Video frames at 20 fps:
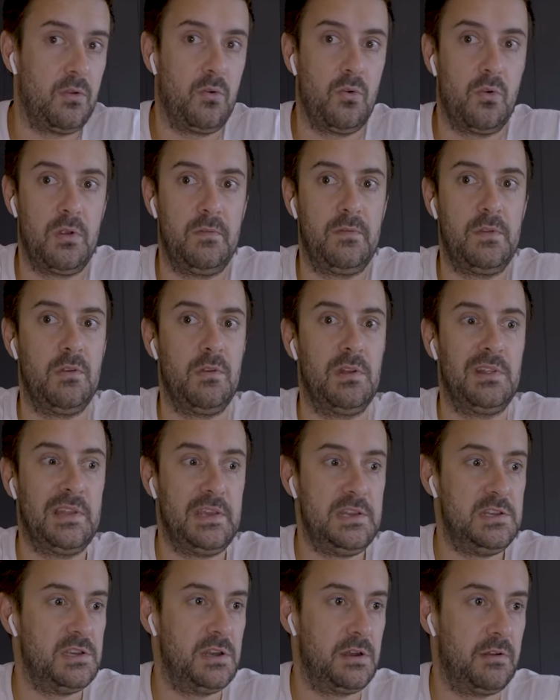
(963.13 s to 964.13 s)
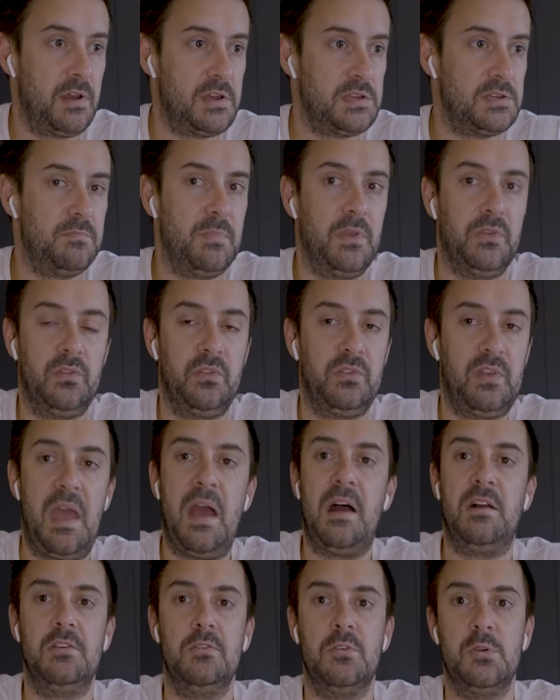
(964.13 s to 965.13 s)
Or if you're a lead generation business,
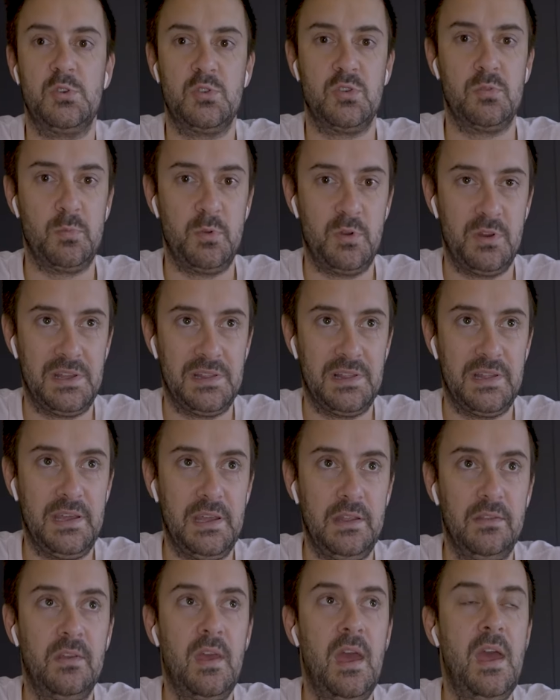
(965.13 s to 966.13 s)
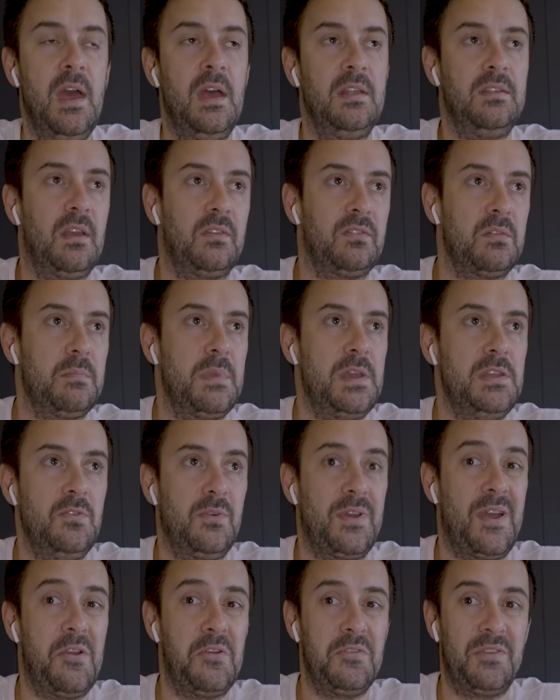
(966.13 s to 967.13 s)
how you're attributing leads. Doesn't mean you're
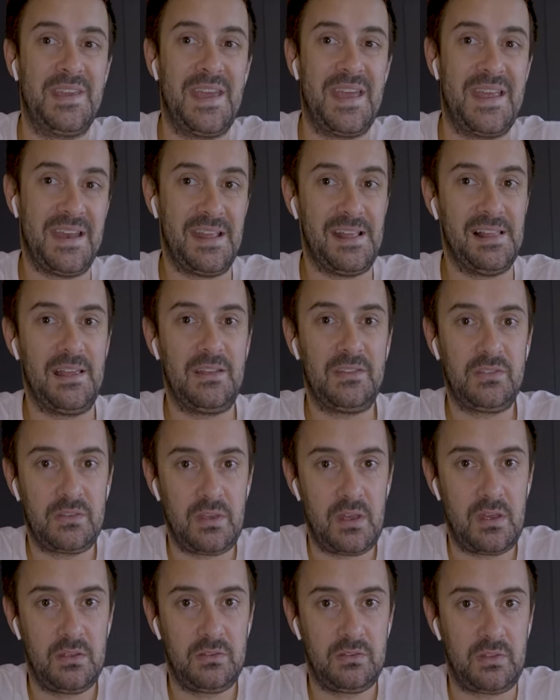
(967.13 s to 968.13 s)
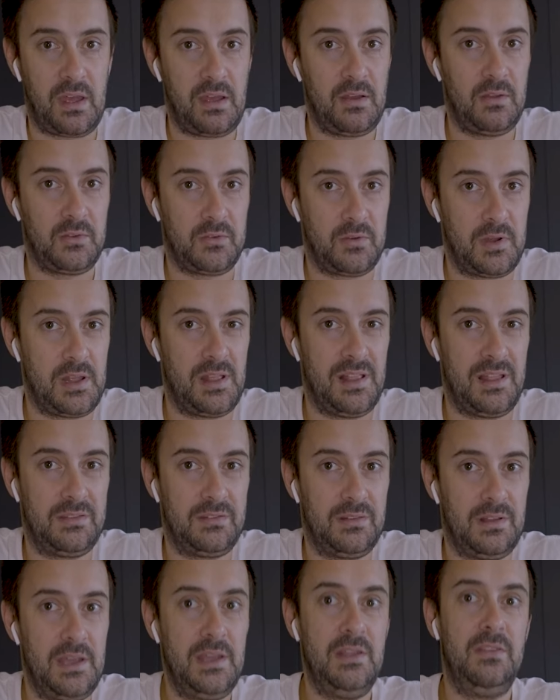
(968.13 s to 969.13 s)
going to get any less sales or any
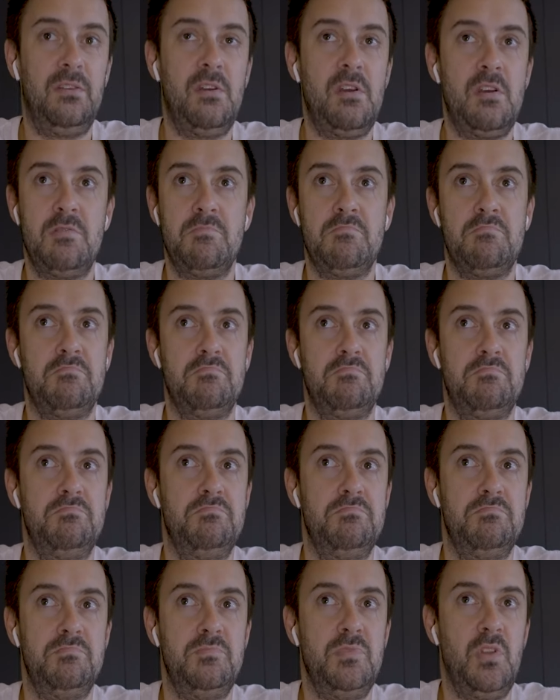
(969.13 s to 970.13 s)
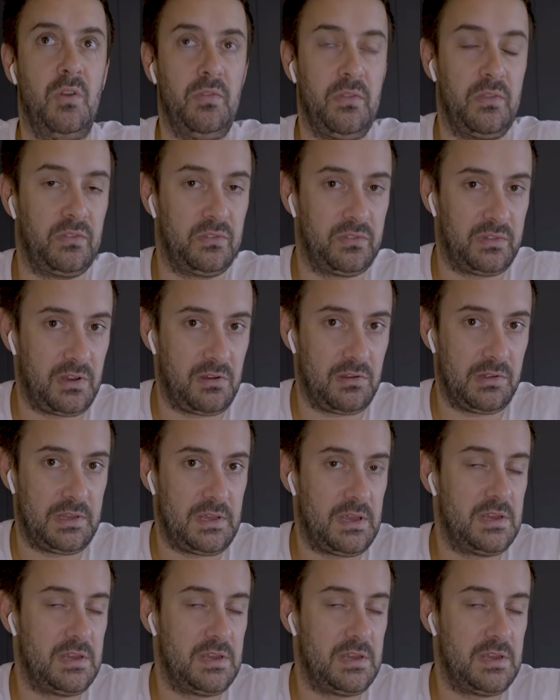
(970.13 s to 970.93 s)
less leads. Not necessarily.